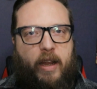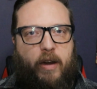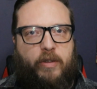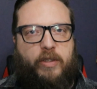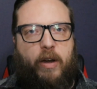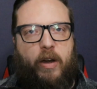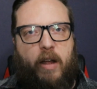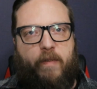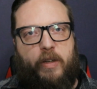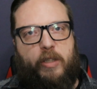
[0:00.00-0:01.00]
here and
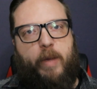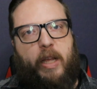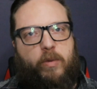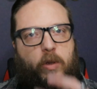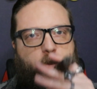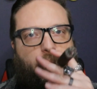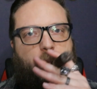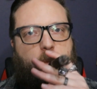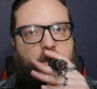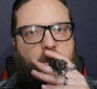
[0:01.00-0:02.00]
staring off into space while
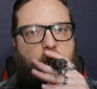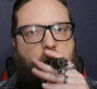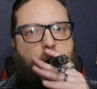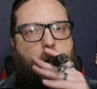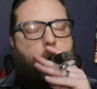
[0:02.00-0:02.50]
smoking my cigar.